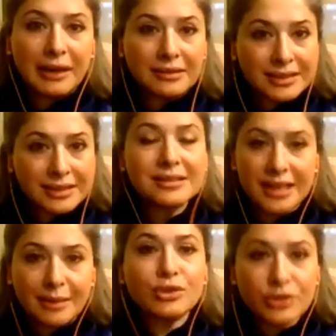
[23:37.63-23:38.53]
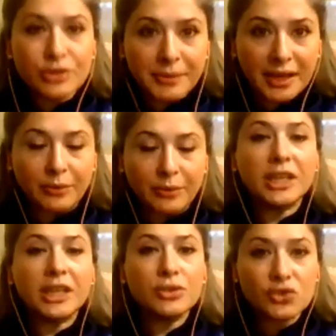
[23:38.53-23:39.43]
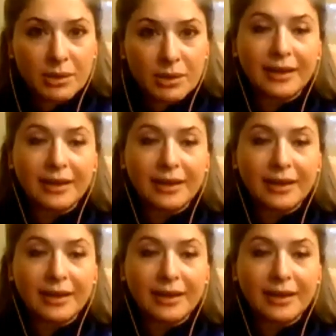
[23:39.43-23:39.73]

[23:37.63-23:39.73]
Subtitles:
it's time to stop that. We need to streamline.